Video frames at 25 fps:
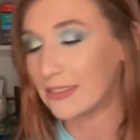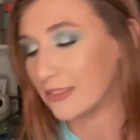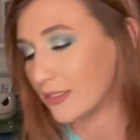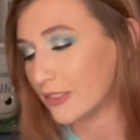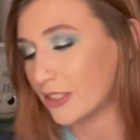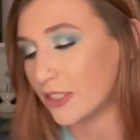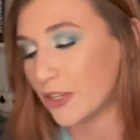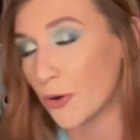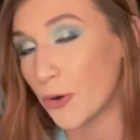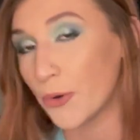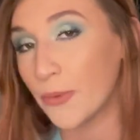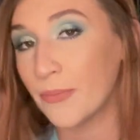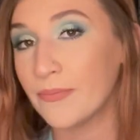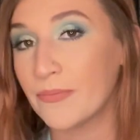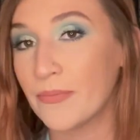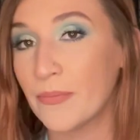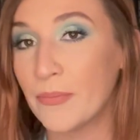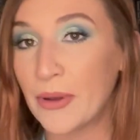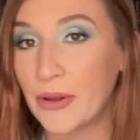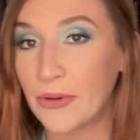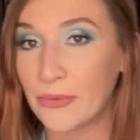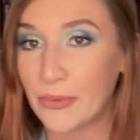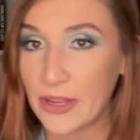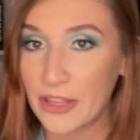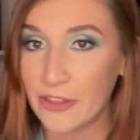So,
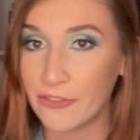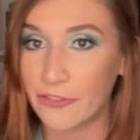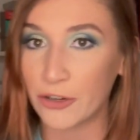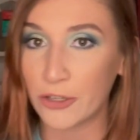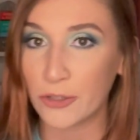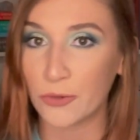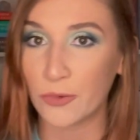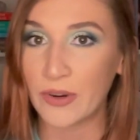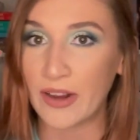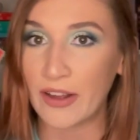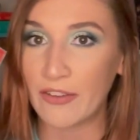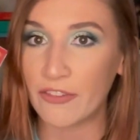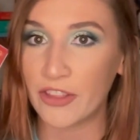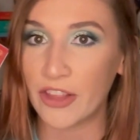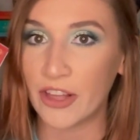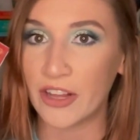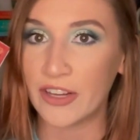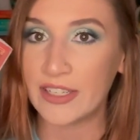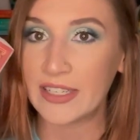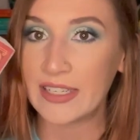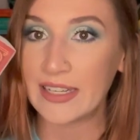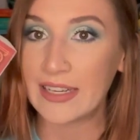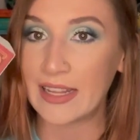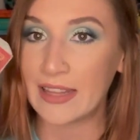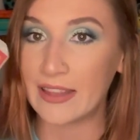but read the first one, Ever the
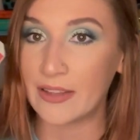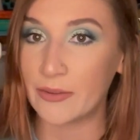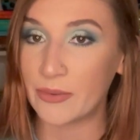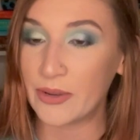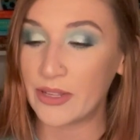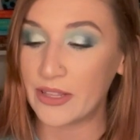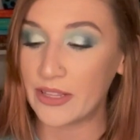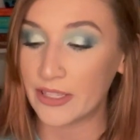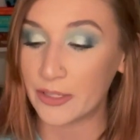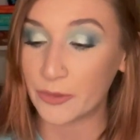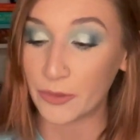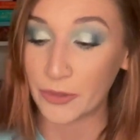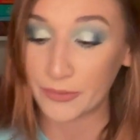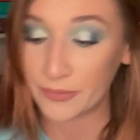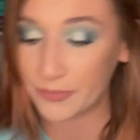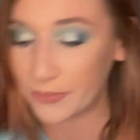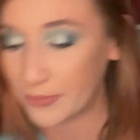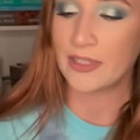Hunted, and then read this one.